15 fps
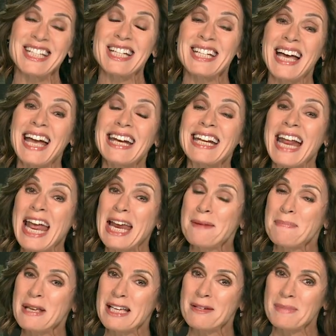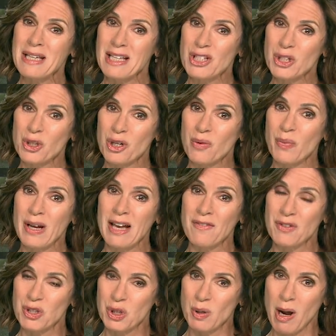Tonight at 8 p.m. Eastern, we
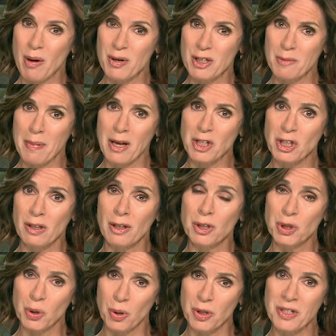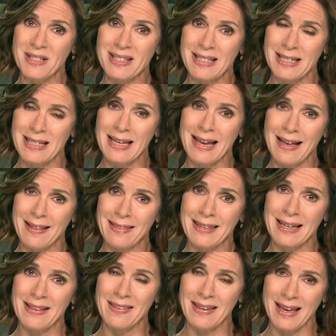have a 2-hour special on George and Cindy
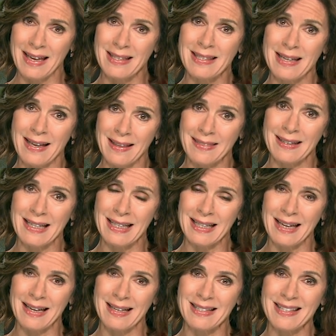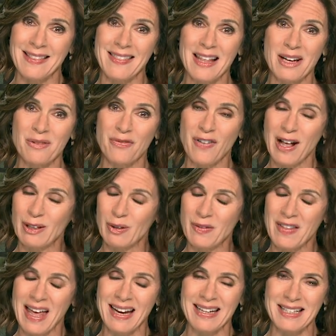Anthony, the Casey Anthony case. And then
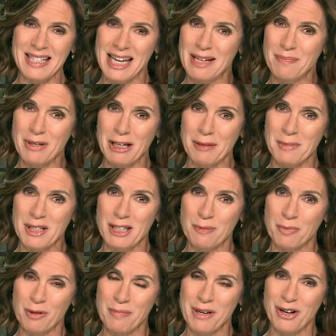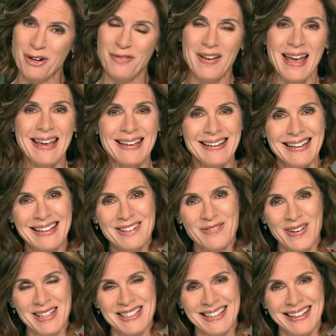following that at 10 p.m. is the premiere of A&E
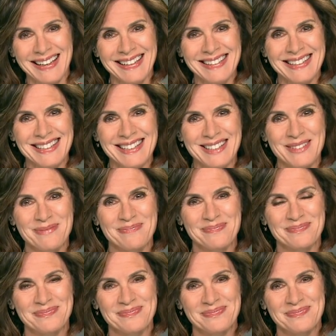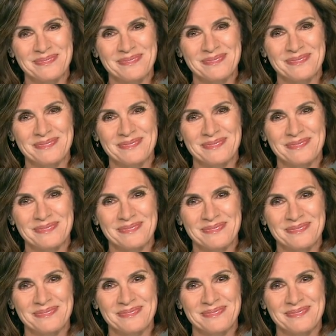Investigates.
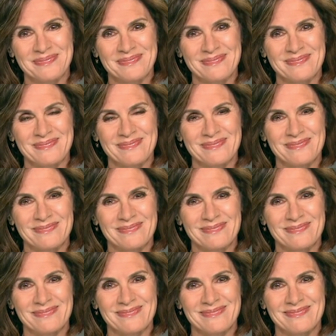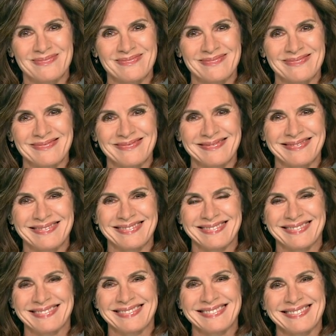Elizabeth Vargas, you are a shining star. Thanks
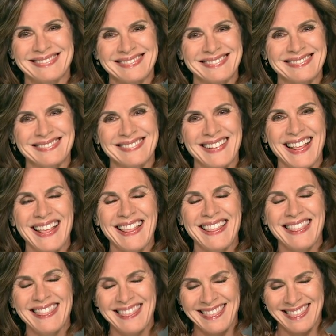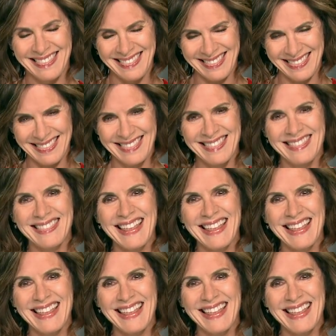for being my guest today on the Velder BB Show.